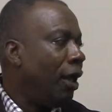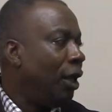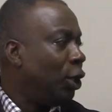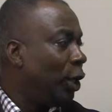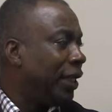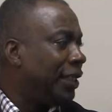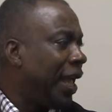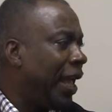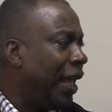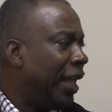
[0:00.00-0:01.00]
you
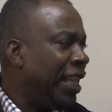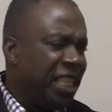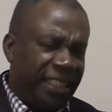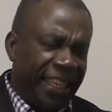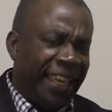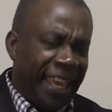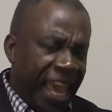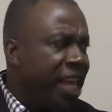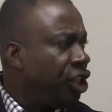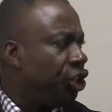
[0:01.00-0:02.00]
understand, is the
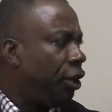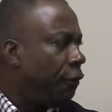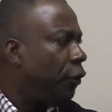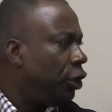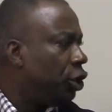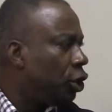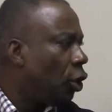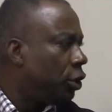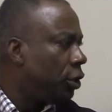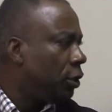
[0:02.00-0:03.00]
gauge for the
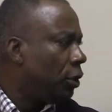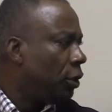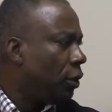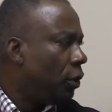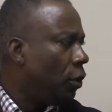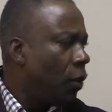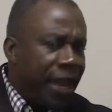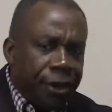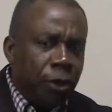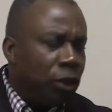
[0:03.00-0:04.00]
church.
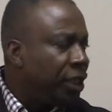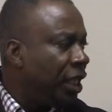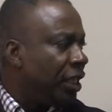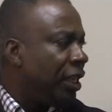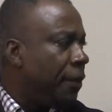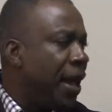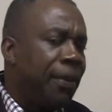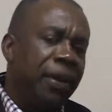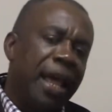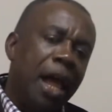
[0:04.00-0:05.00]
Where do you see it in the
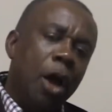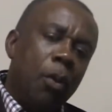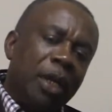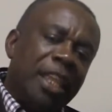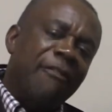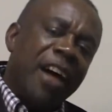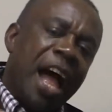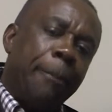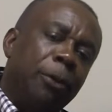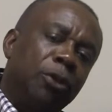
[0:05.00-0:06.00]
Bible that whatever
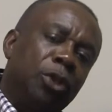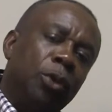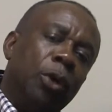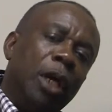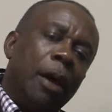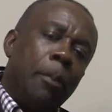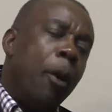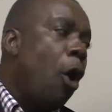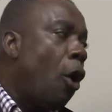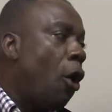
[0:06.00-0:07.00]
happened to
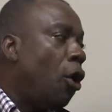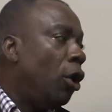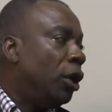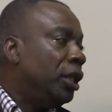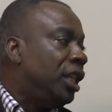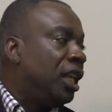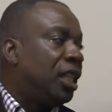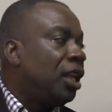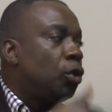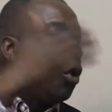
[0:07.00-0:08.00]
Paul
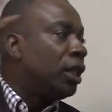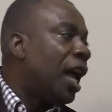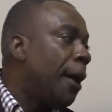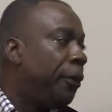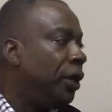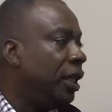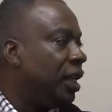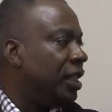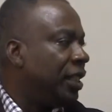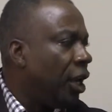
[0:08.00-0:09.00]
dictates what happened in
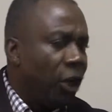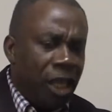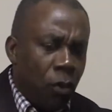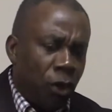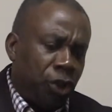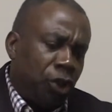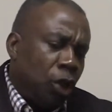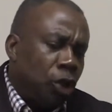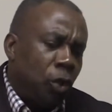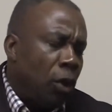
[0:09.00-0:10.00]
Christendom? He was
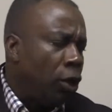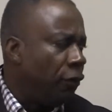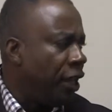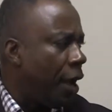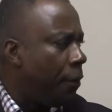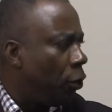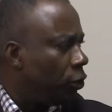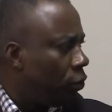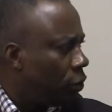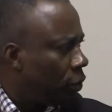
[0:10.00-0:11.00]
just one of the
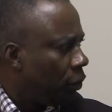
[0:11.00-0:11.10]
apostles.